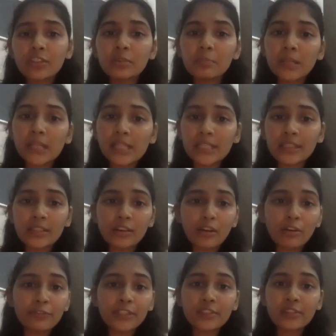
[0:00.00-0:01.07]
million of
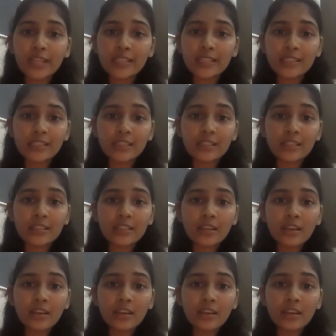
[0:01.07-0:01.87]
its residents,